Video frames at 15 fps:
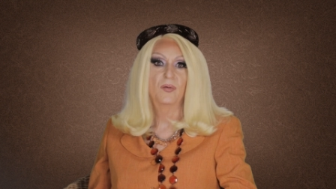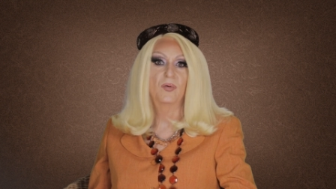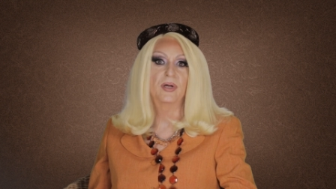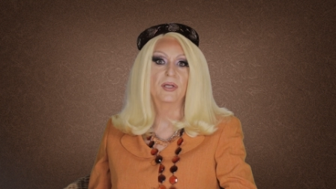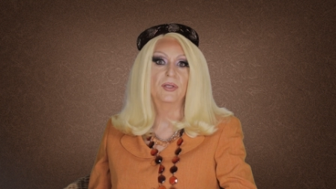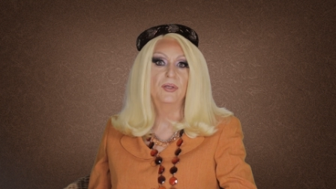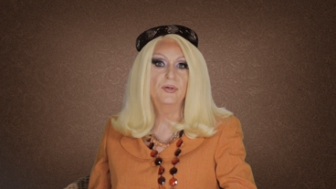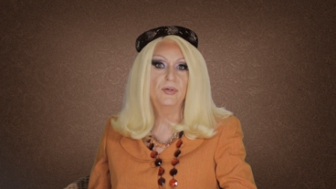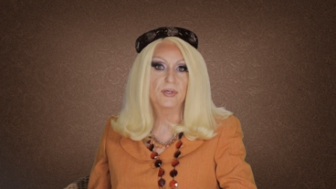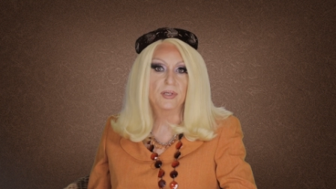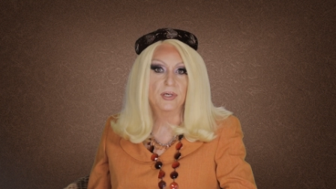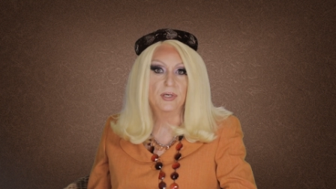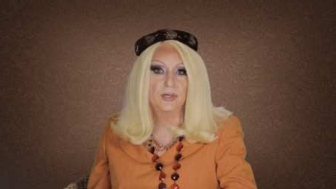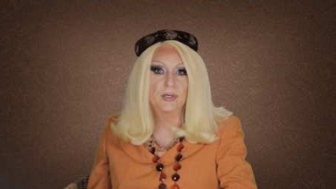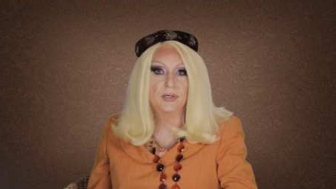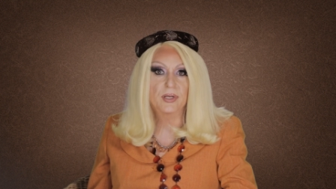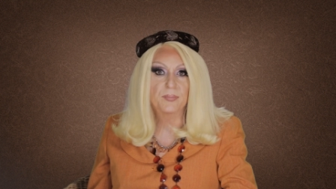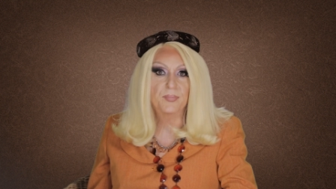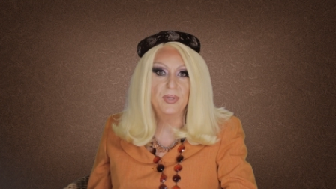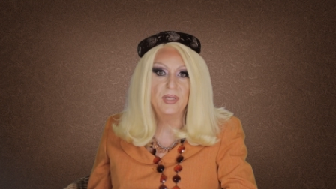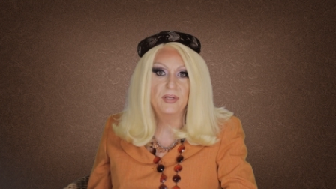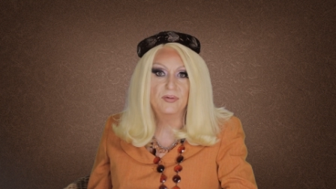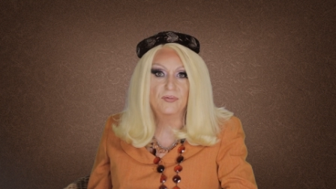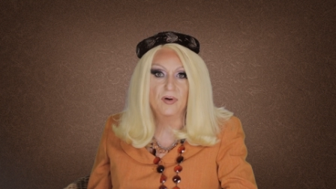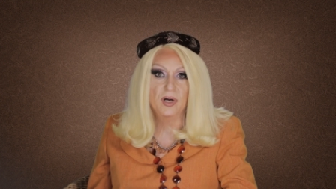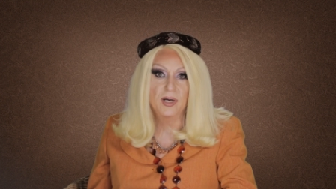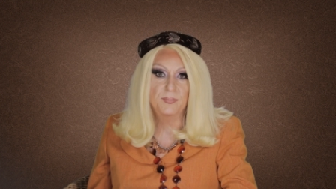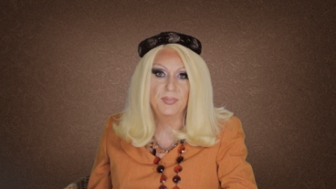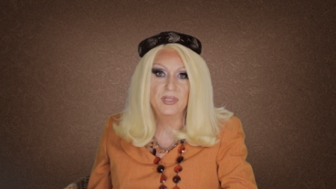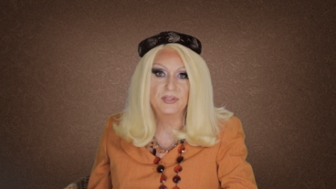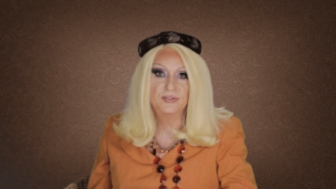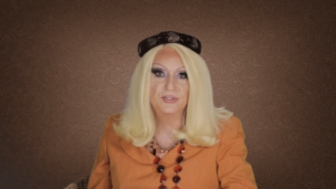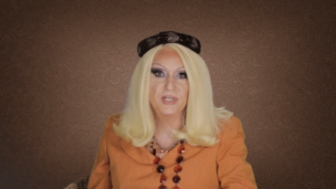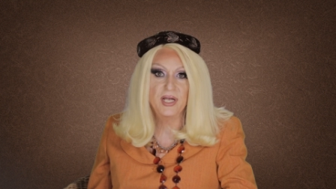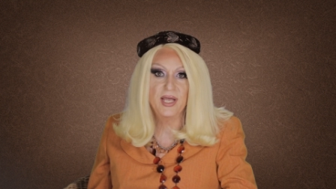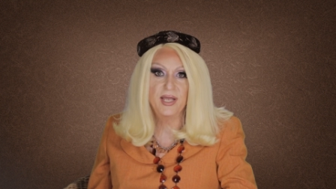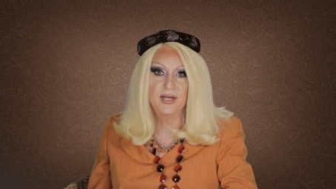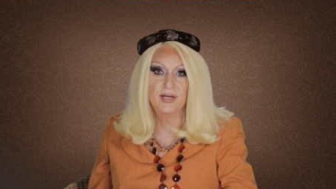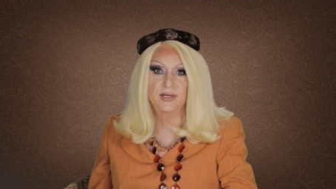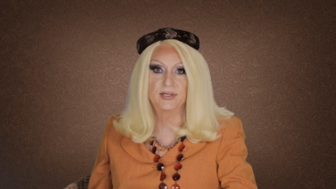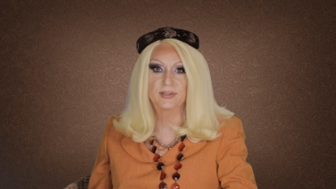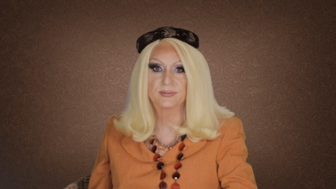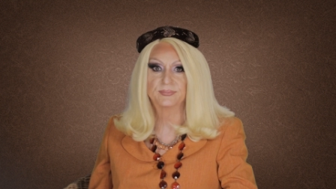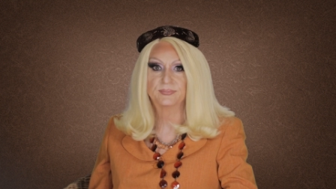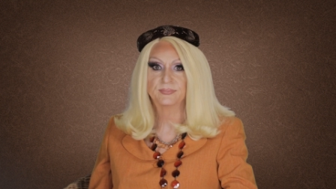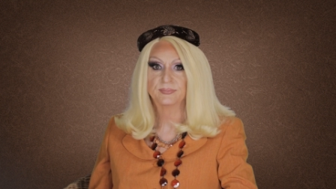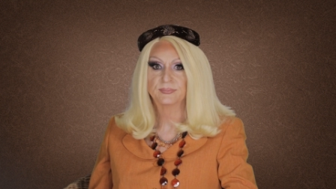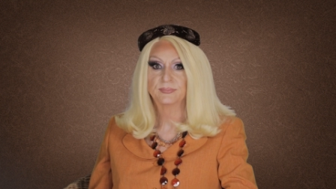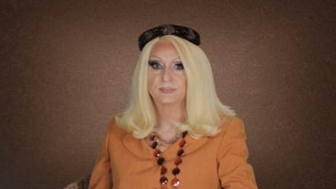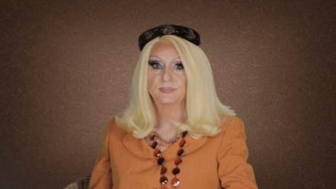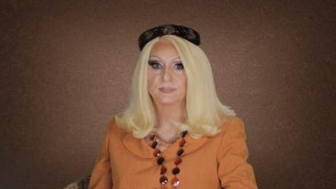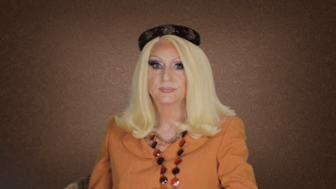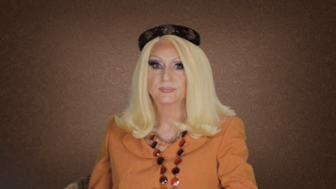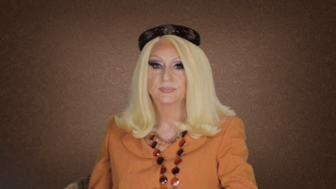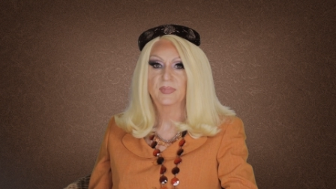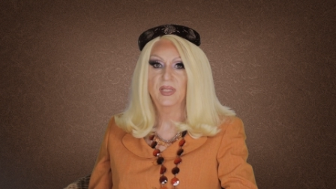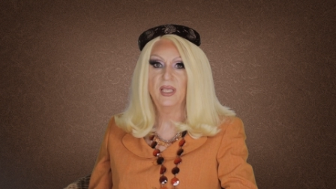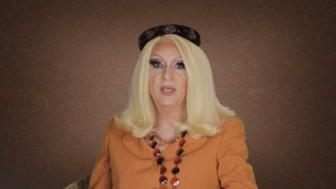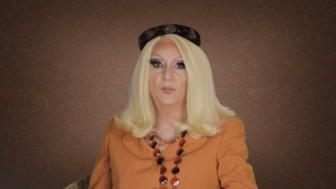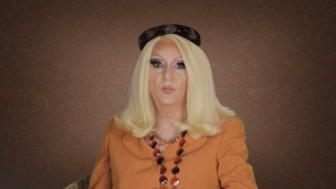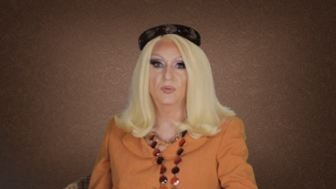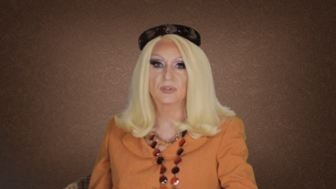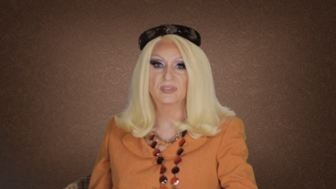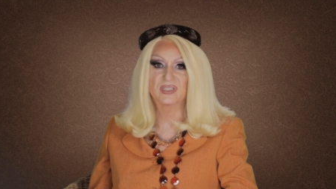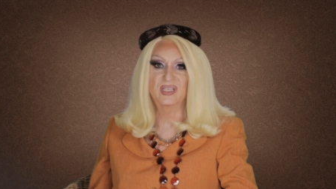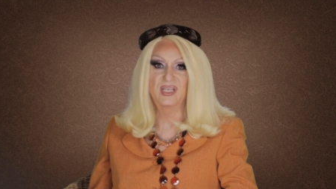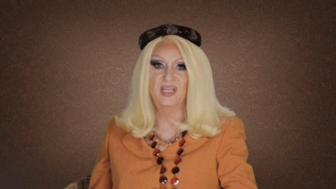Well, you could have heard a pin drop in China. It was